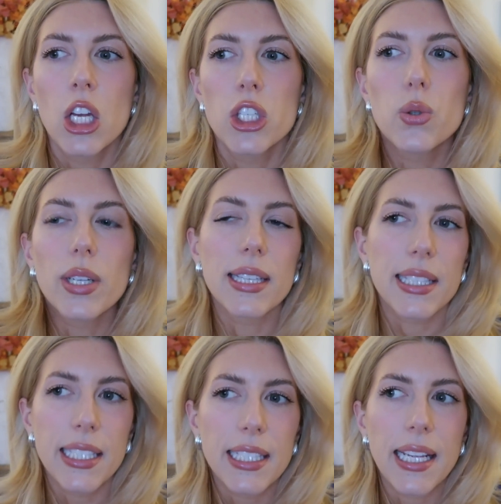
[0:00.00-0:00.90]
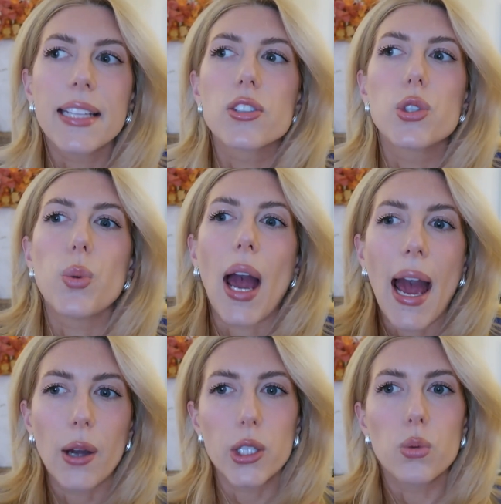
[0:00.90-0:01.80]
you can lean into
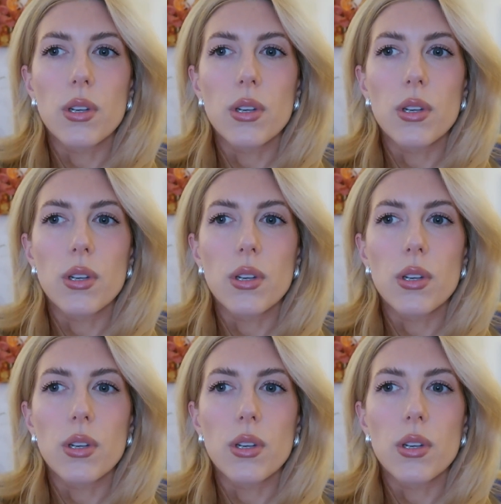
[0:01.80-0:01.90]
how you